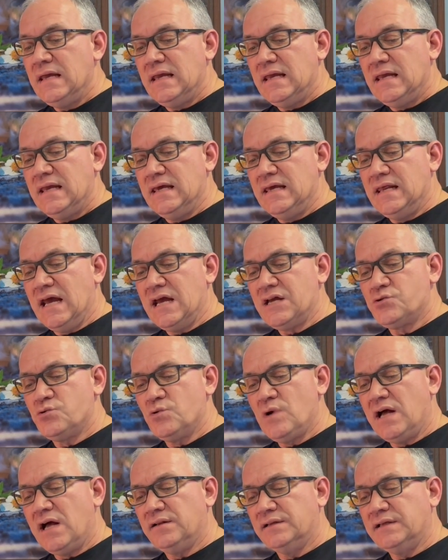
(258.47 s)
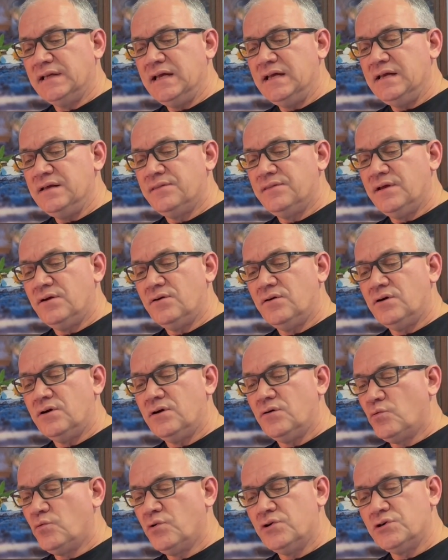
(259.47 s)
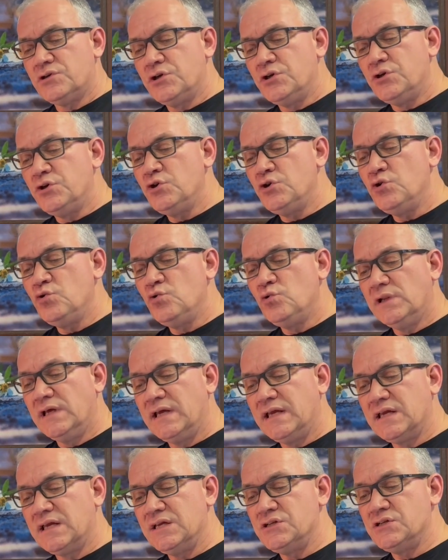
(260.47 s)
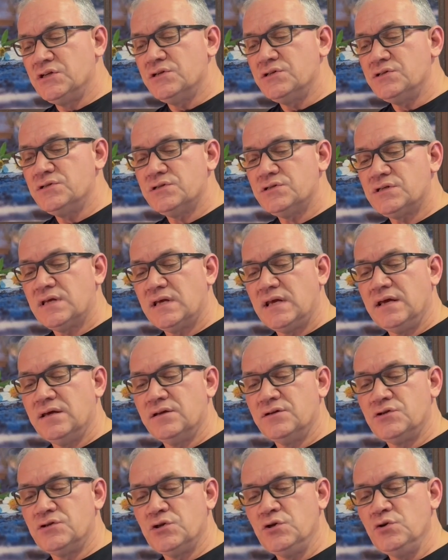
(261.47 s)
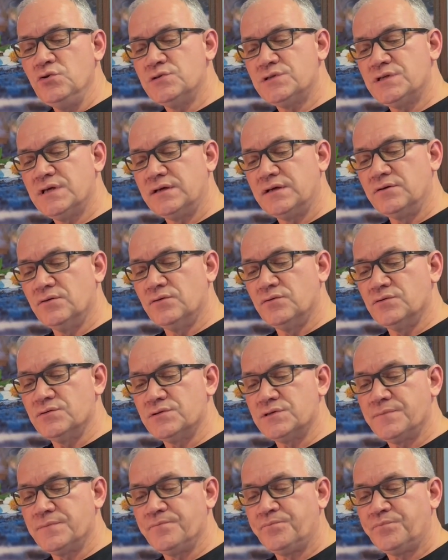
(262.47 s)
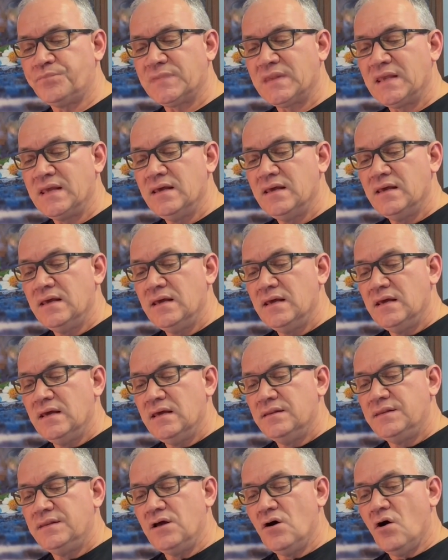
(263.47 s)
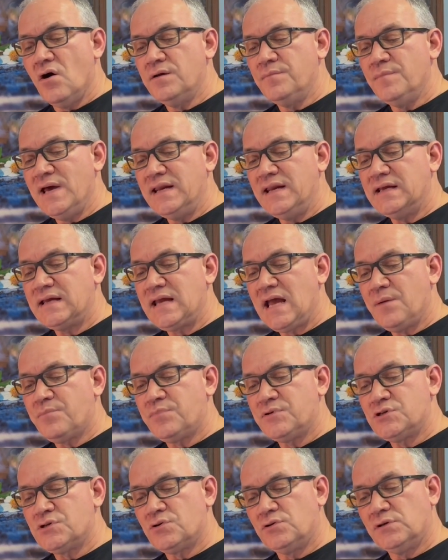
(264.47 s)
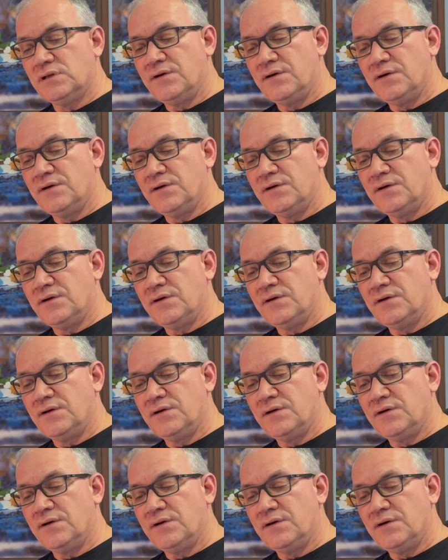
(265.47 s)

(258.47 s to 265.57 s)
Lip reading: In actuality, there were two linkages and two signals: the automatic aperture